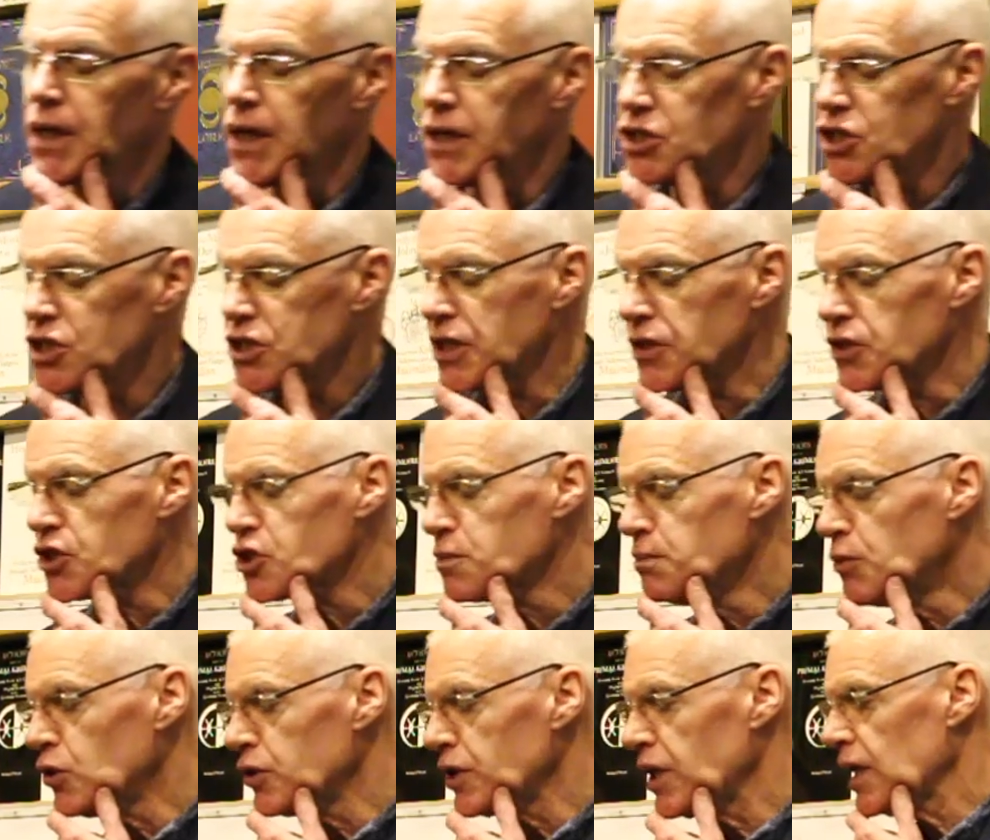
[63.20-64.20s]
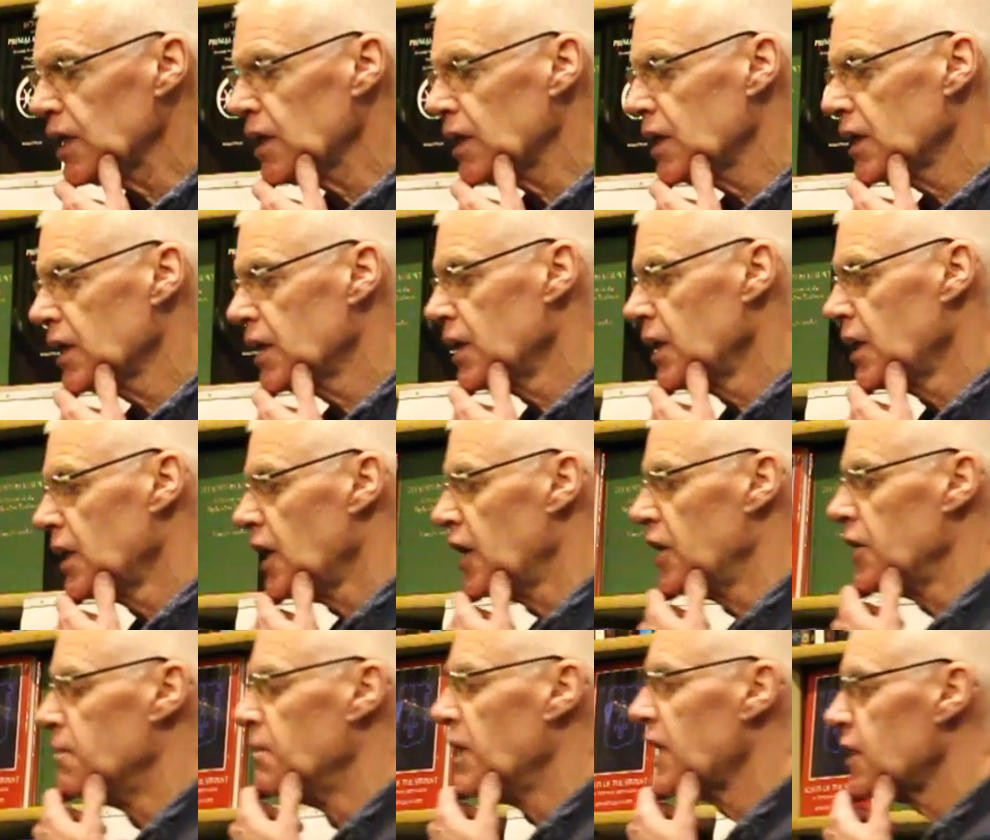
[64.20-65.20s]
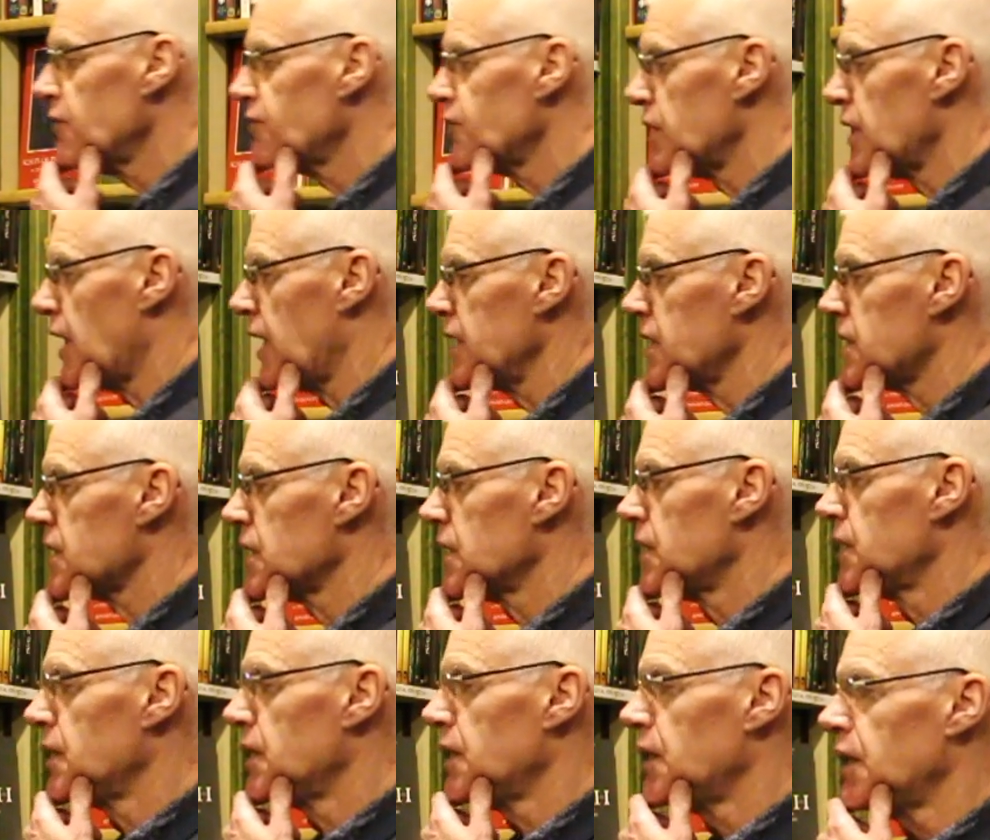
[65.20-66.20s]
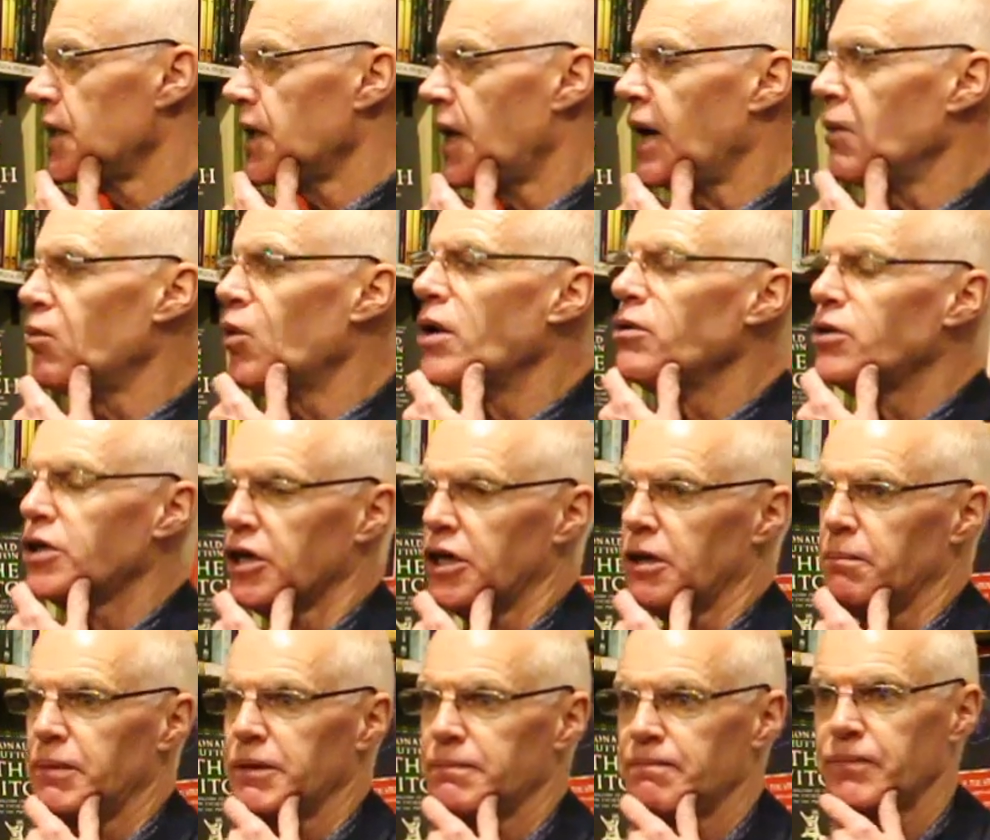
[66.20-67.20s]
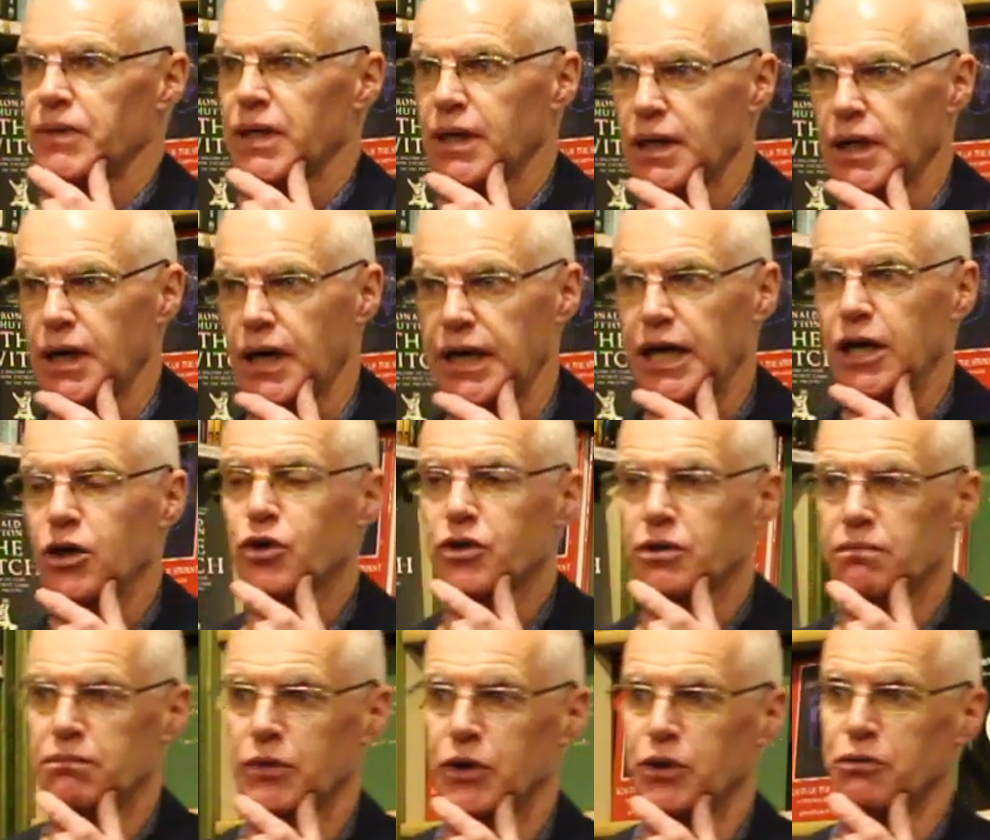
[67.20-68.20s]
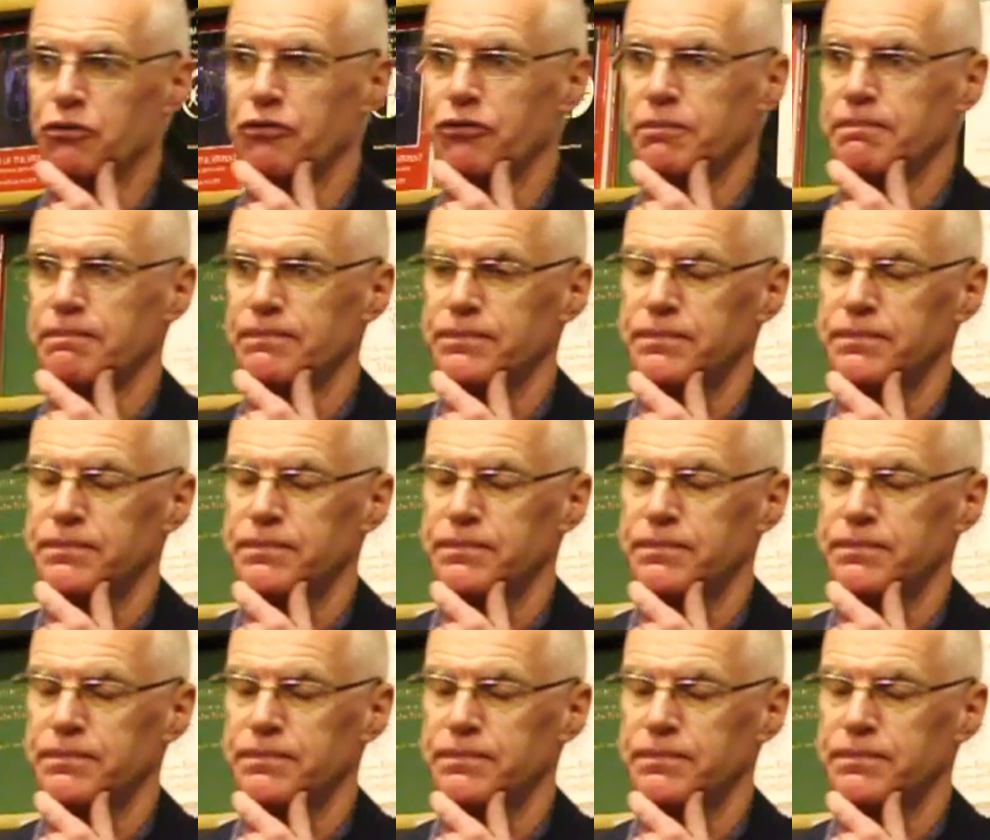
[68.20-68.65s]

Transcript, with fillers: And she said, this morning, at the middle of the night, I woke up and I couldn't move.